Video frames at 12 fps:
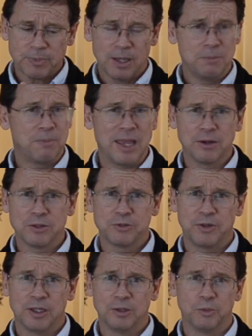In
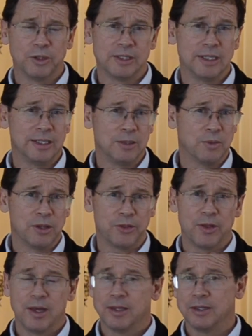Bakersfield, we're dealing
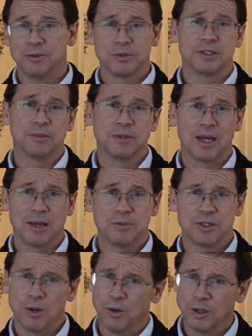with, you know,
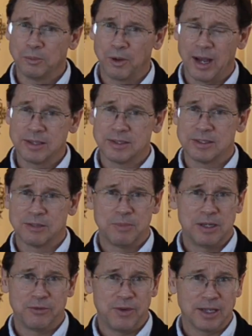sometimes the oil prices have
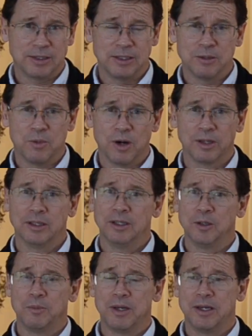been affecting the market a
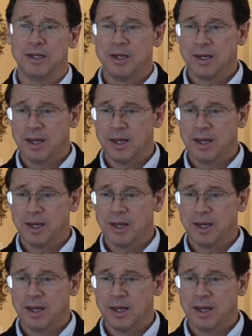little bit.